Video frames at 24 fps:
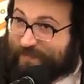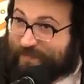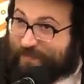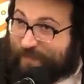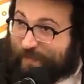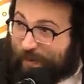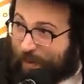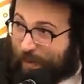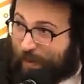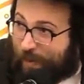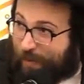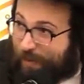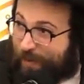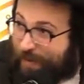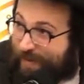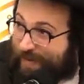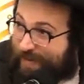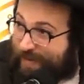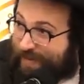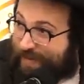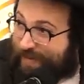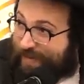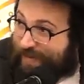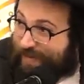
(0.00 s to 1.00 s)
No?
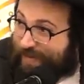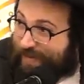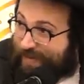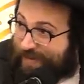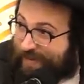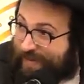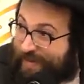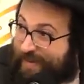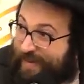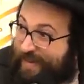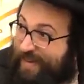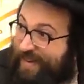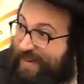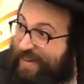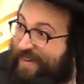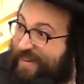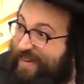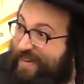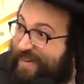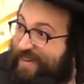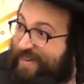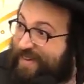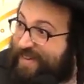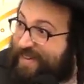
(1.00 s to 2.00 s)

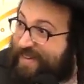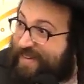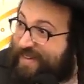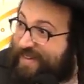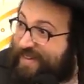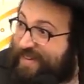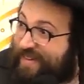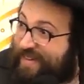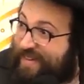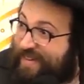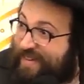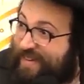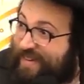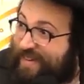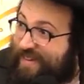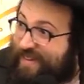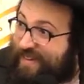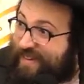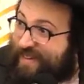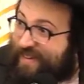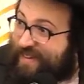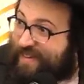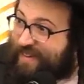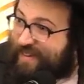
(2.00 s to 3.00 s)
Huh?
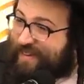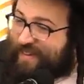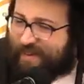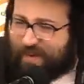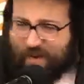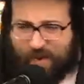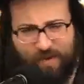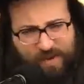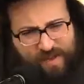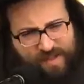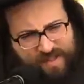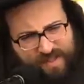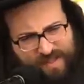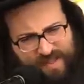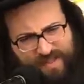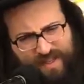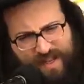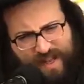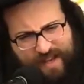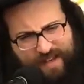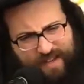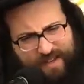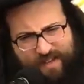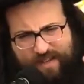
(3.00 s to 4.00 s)
No, he sees
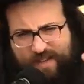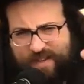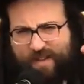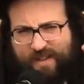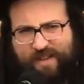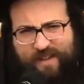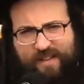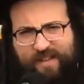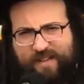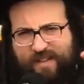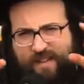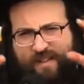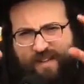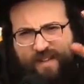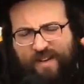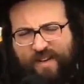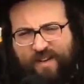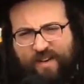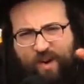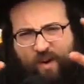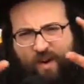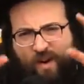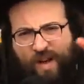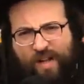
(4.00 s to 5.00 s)
like he
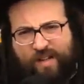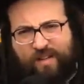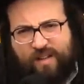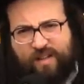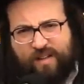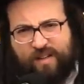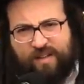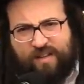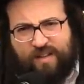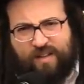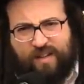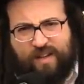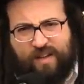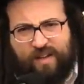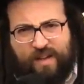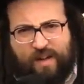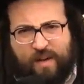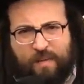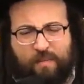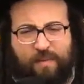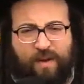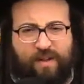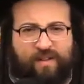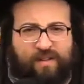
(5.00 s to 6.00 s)
didn't know nothing.
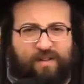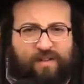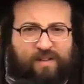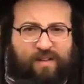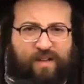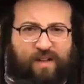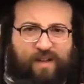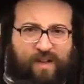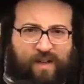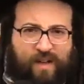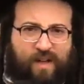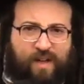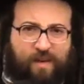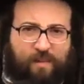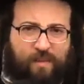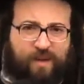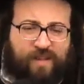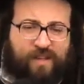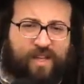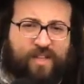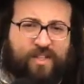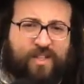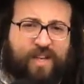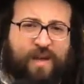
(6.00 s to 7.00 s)
But
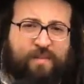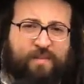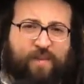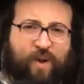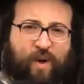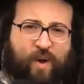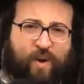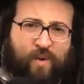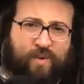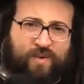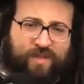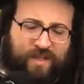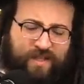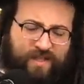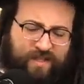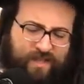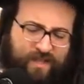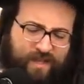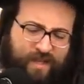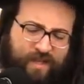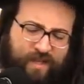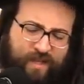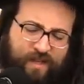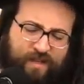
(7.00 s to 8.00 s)
Hashem knows. He's
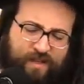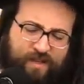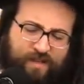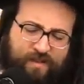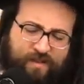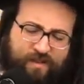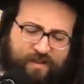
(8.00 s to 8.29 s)
sitting